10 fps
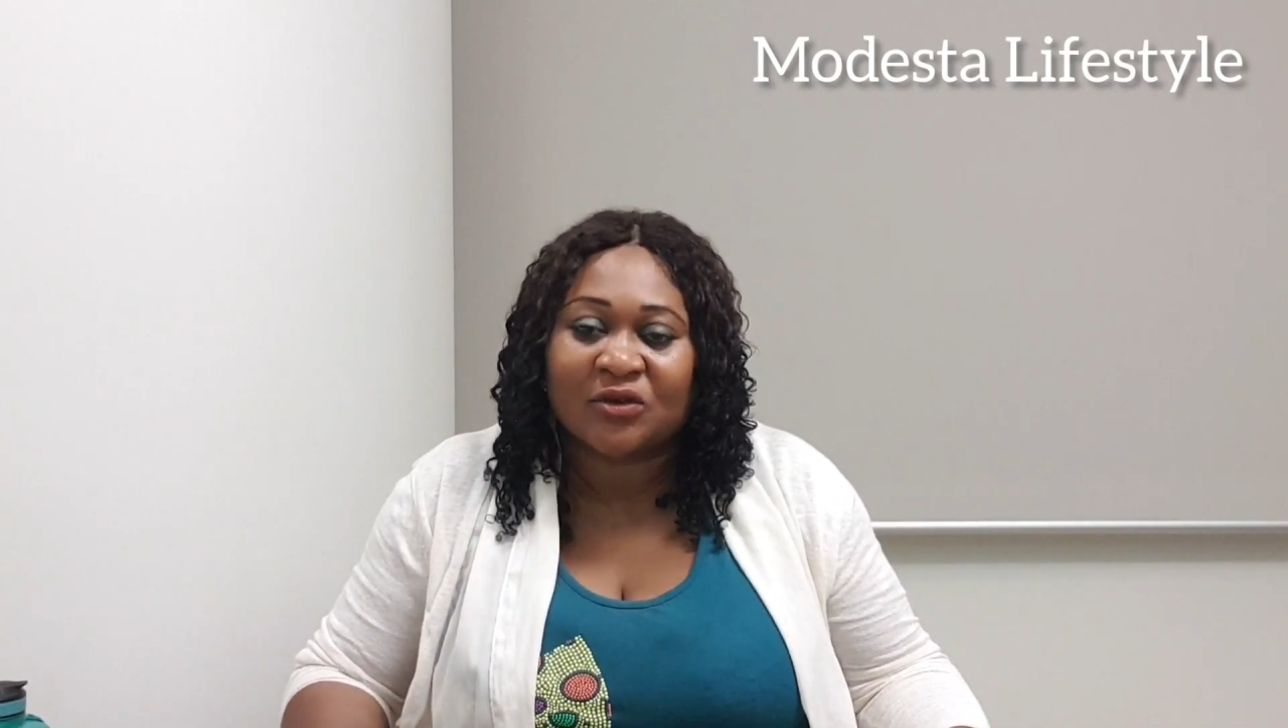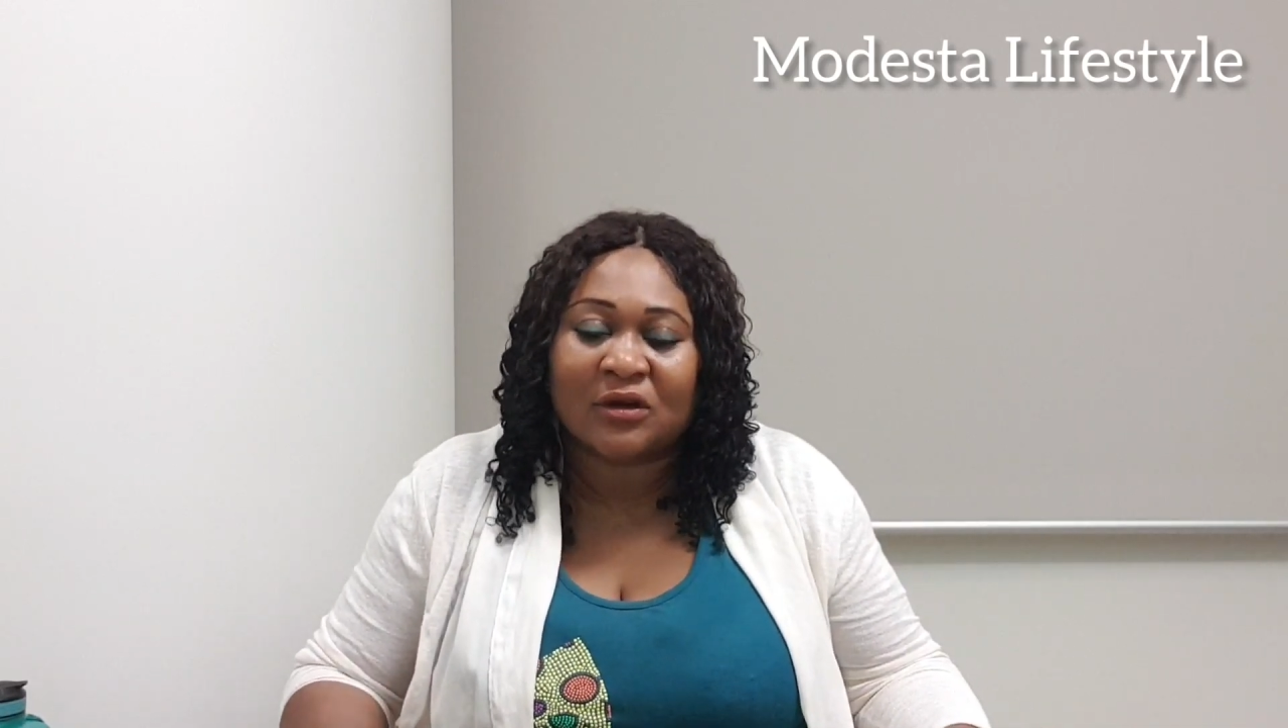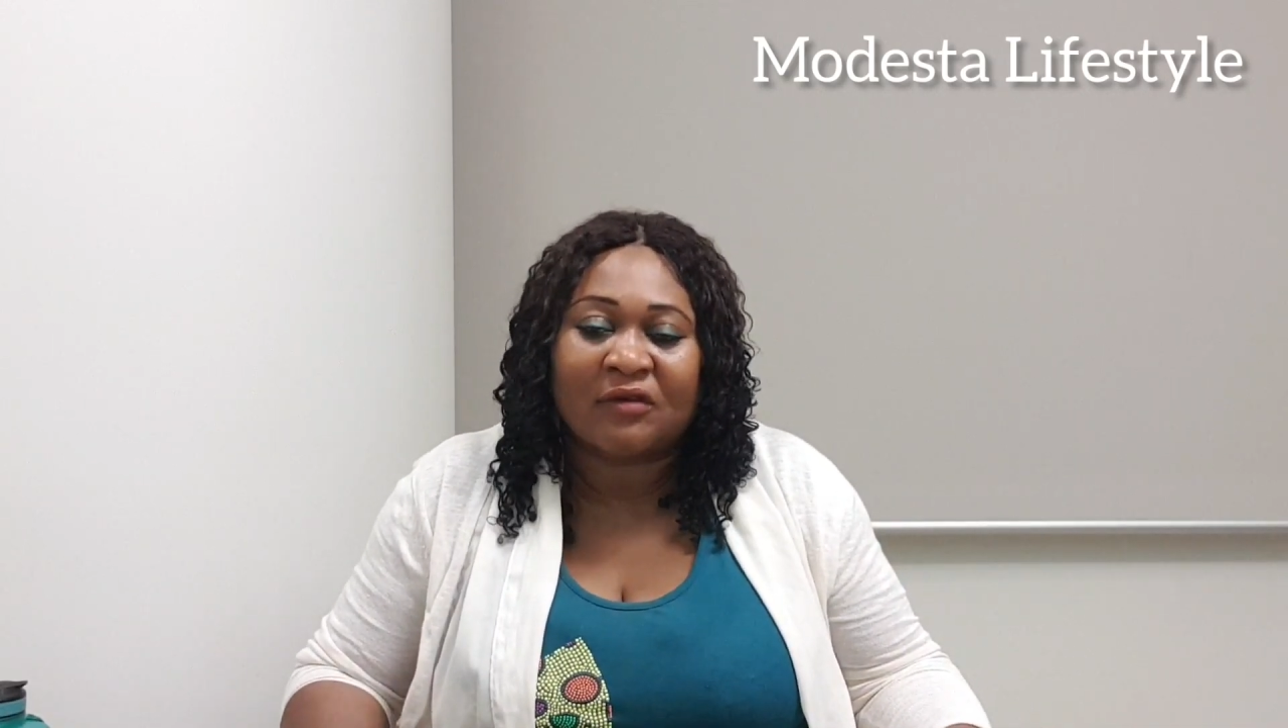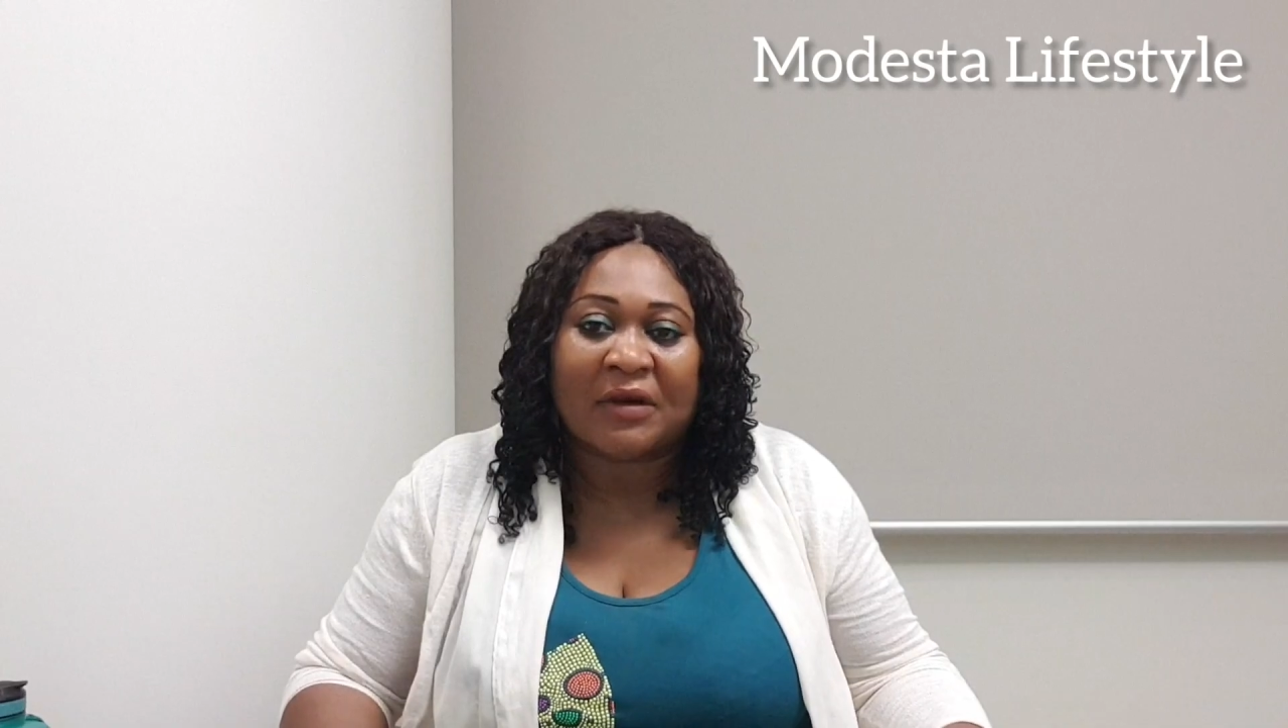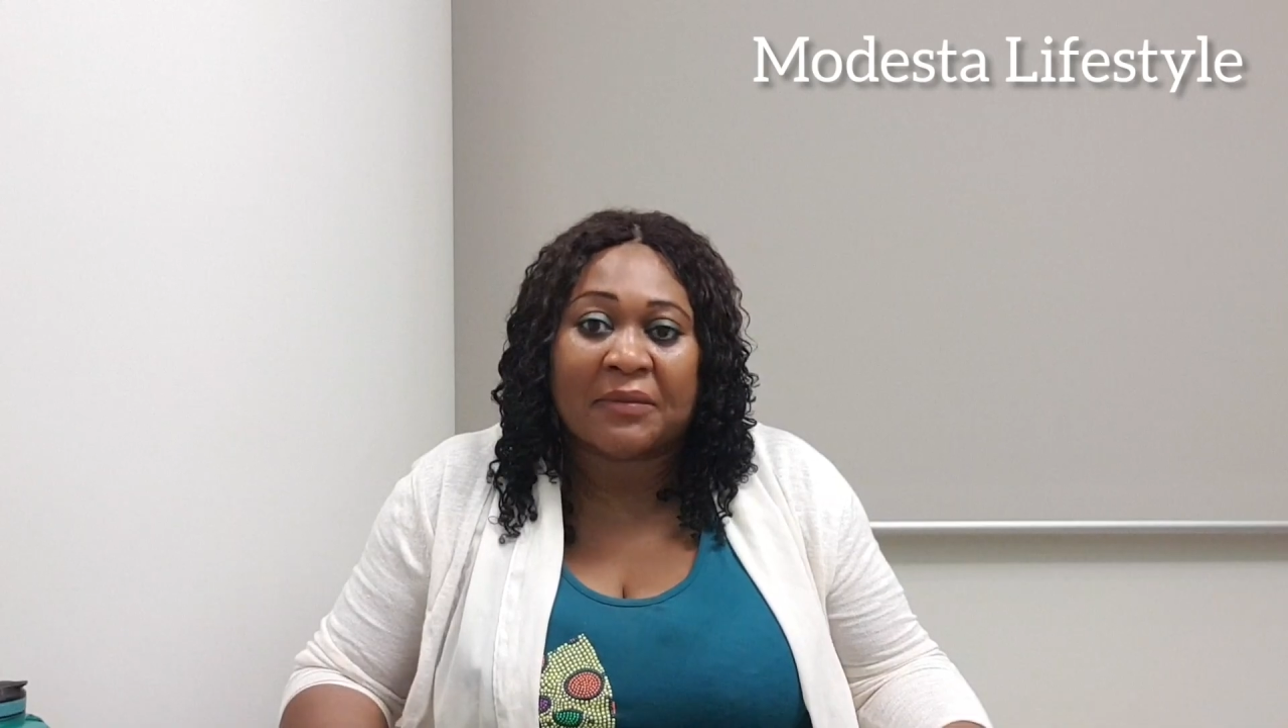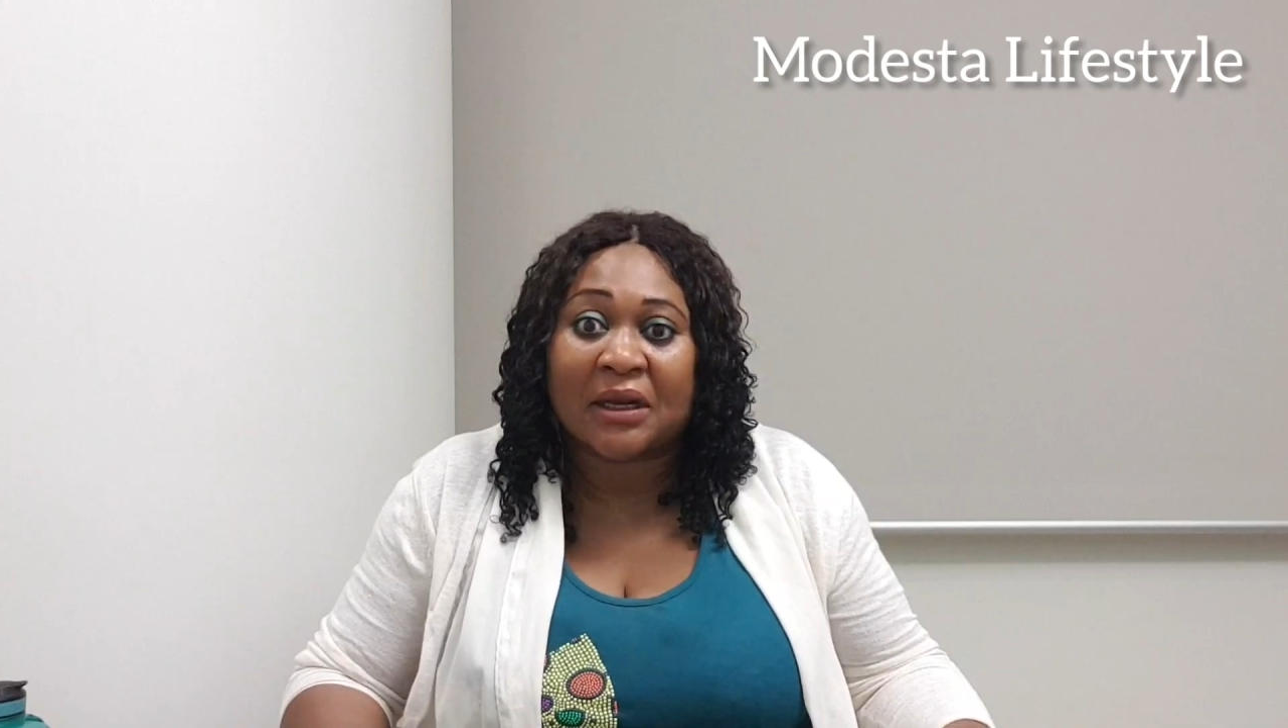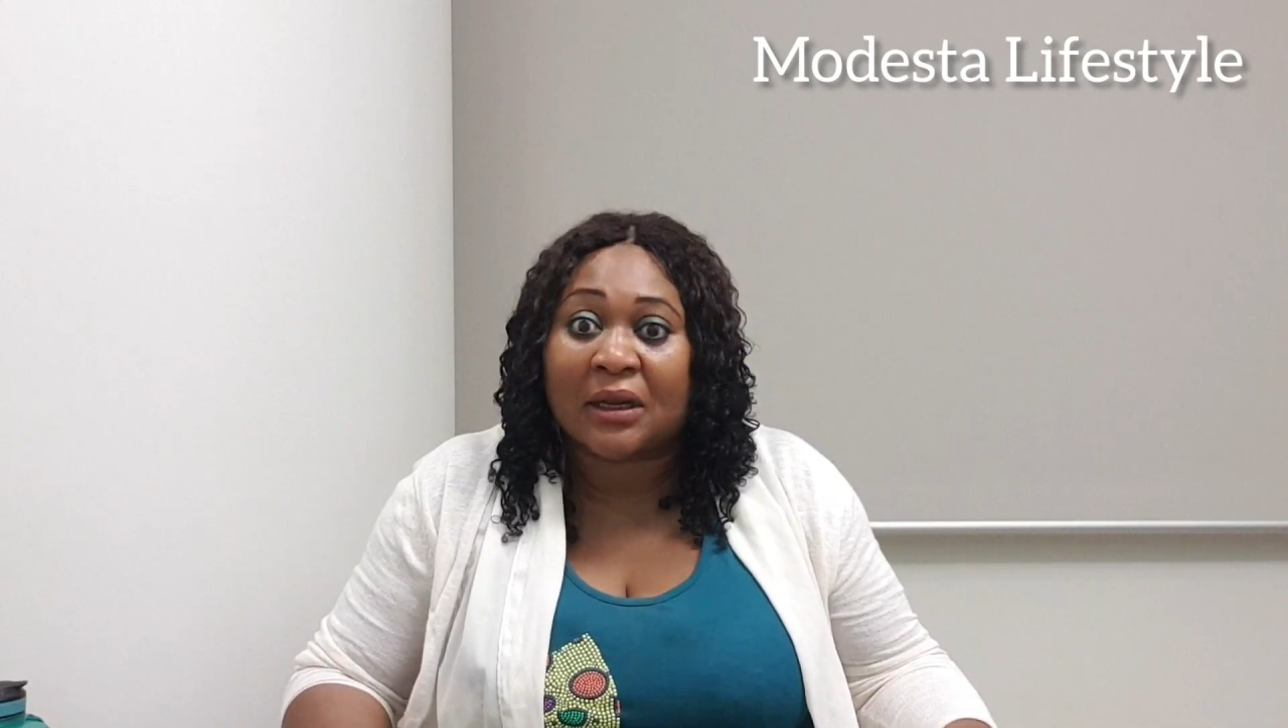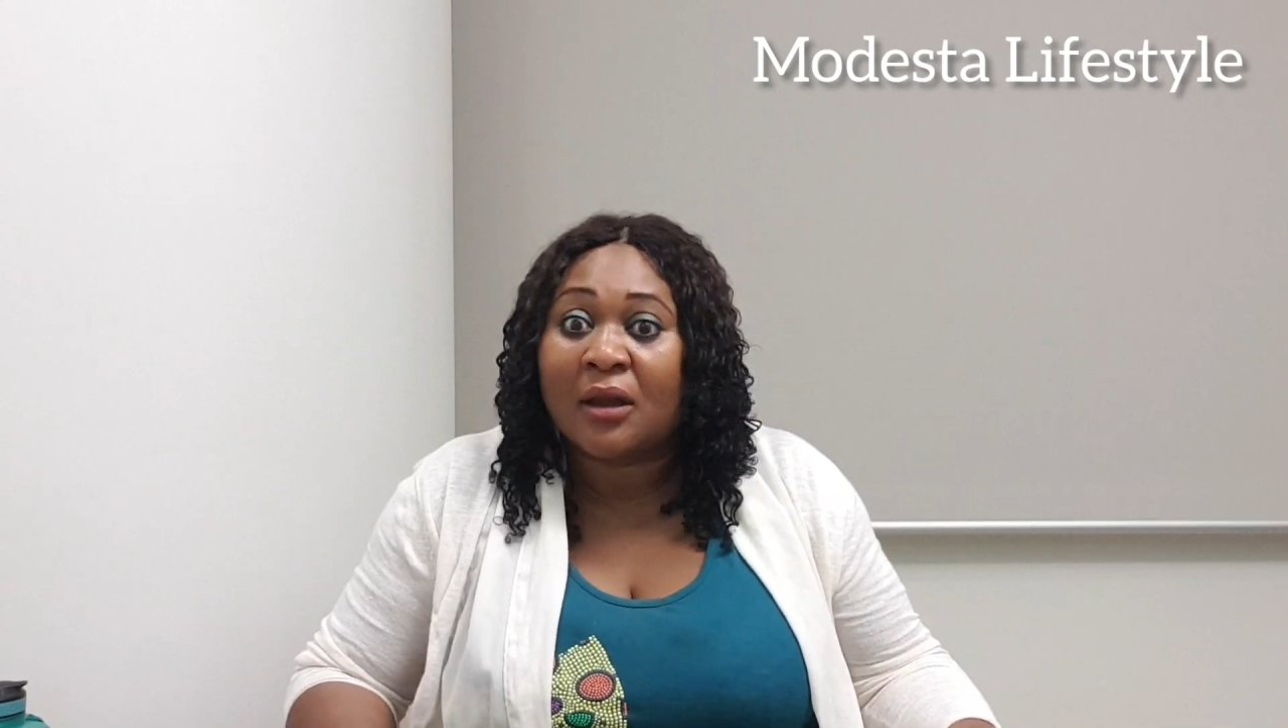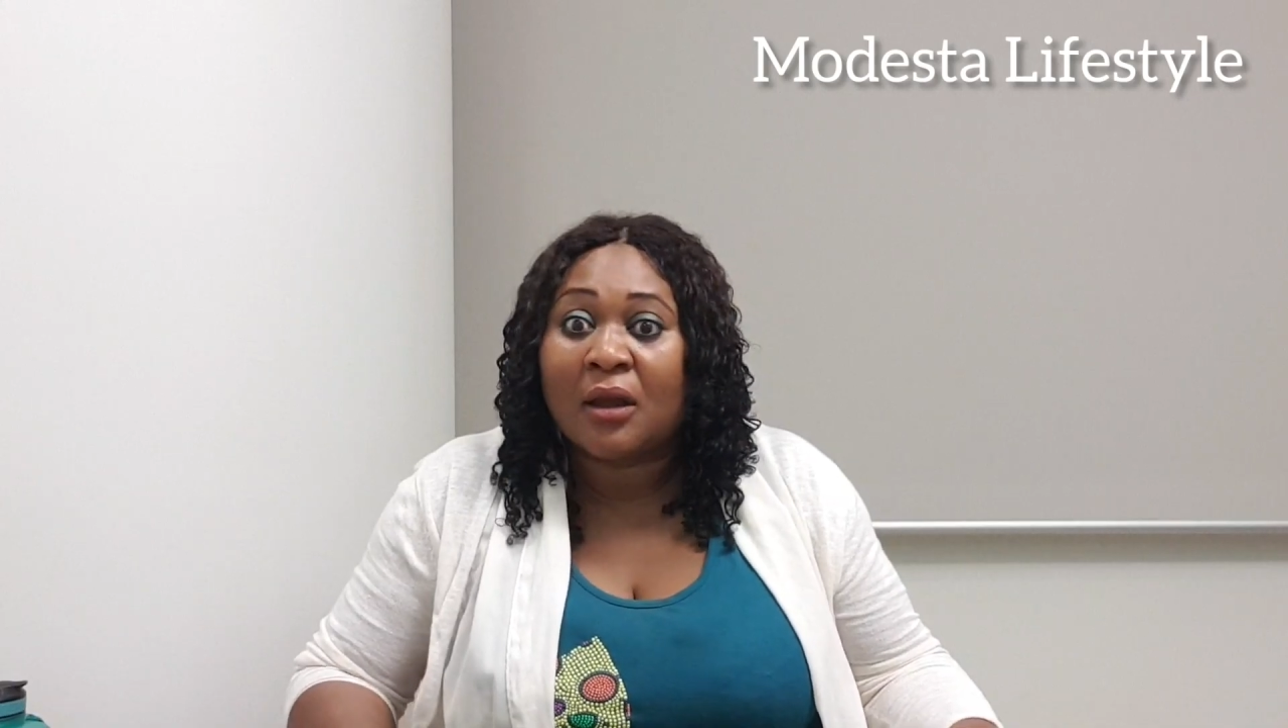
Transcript: to the family.